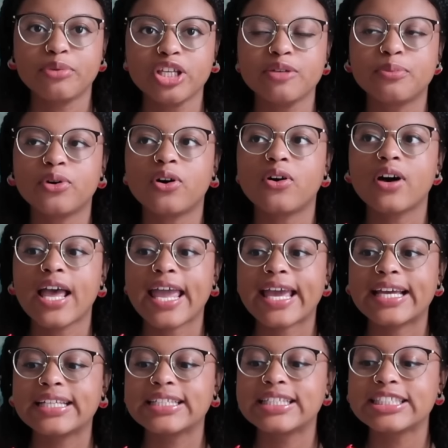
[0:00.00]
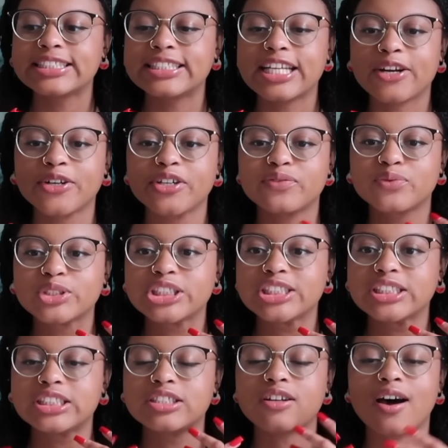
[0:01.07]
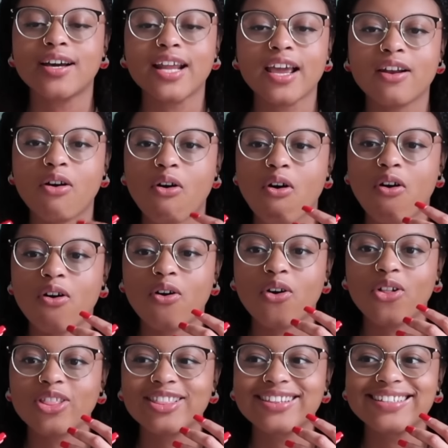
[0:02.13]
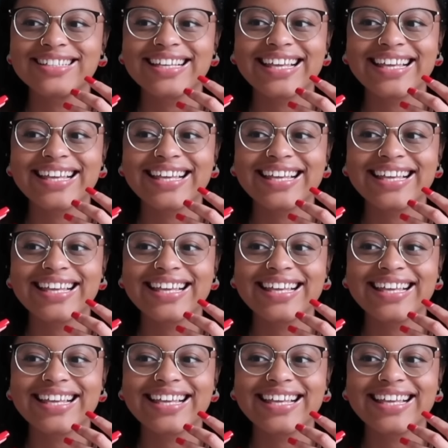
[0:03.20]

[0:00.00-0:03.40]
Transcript: people, and this narrative was just not at all